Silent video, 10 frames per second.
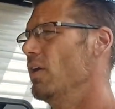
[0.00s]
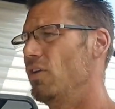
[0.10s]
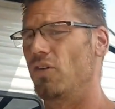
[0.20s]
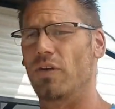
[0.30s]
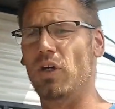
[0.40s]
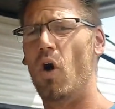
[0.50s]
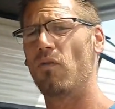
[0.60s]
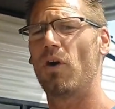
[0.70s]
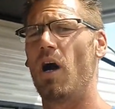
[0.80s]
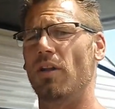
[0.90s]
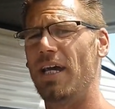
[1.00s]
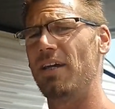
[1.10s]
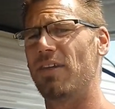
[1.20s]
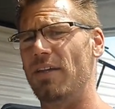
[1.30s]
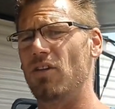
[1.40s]
So the overall
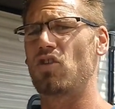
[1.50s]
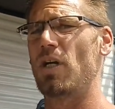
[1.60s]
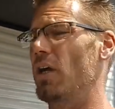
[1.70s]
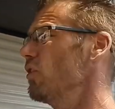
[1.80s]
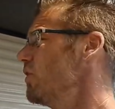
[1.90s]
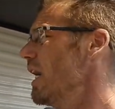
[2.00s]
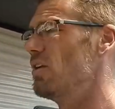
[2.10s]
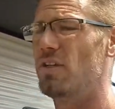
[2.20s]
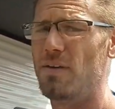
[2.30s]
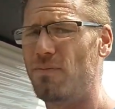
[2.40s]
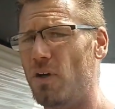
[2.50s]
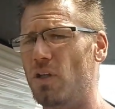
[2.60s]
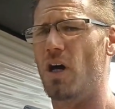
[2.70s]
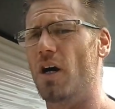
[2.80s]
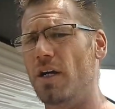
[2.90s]
length on this trailer is 19 foot
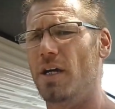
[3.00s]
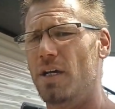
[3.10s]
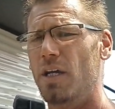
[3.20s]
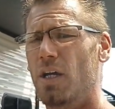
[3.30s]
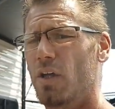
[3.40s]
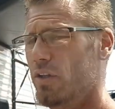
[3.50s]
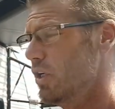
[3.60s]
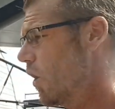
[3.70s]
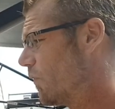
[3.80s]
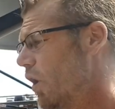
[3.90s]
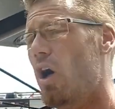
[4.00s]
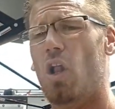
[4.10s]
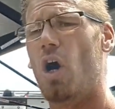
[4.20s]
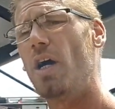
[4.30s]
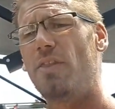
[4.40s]
long. The overall
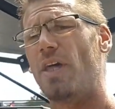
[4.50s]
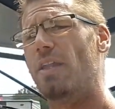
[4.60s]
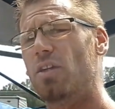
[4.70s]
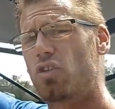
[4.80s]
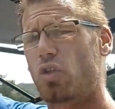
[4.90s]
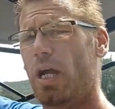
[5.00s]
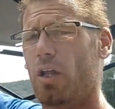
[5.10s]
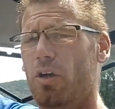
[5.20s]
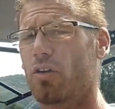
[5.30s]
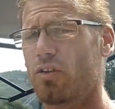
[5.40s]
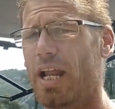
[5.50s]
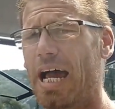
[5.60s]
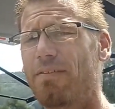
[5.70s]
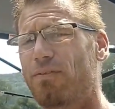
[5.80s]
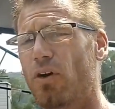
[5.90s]
height on this trailer is
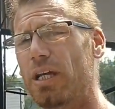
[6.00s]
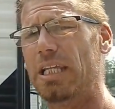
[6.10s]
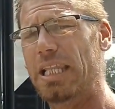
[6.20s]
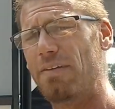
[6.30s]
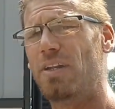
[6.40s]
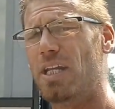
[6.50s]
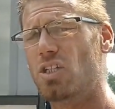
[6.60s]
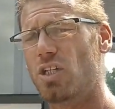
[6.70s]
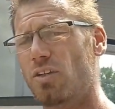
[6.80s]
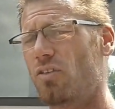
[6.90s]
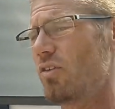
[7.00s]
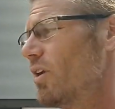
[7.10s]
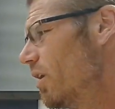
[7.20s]
9 foot 11 inches.